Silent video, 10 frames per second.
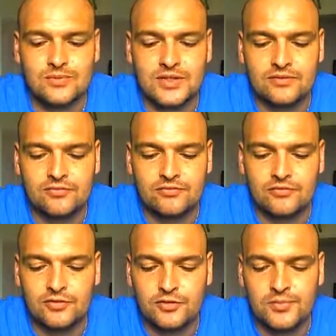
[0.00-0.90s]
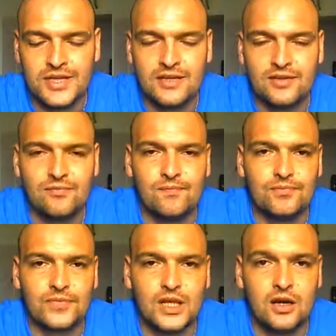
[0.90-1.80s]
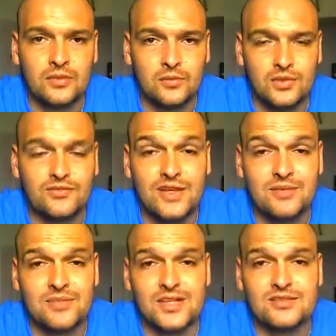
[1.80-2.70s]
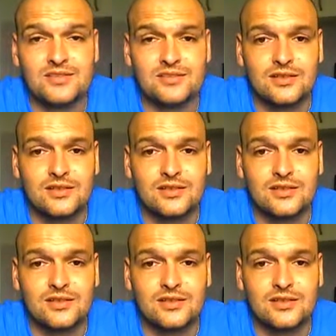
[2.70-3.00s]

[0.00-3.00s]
I mean, for me, I would vape this.